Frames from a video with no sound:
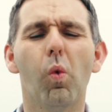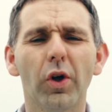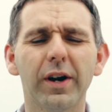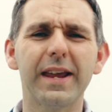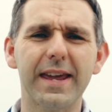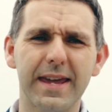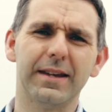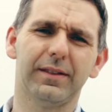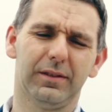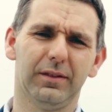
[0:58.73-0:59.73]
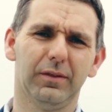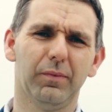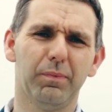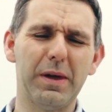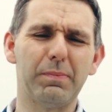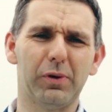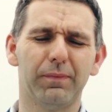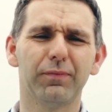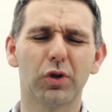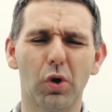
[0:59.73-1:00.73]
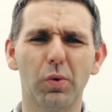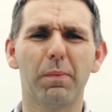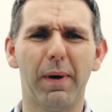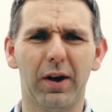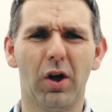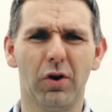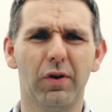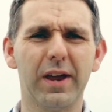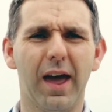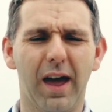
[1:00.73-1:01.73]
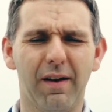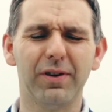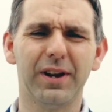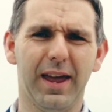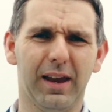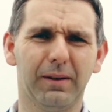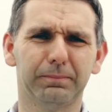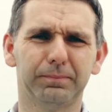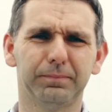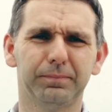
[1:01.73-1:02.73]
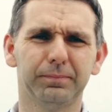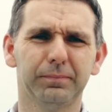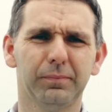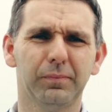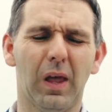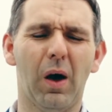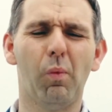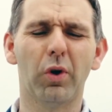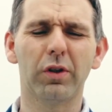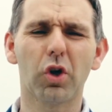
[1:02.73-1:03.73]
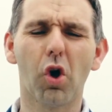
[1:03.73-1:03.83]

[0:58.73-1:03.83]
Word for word: One in eight people go to bed hungry every day. And one of the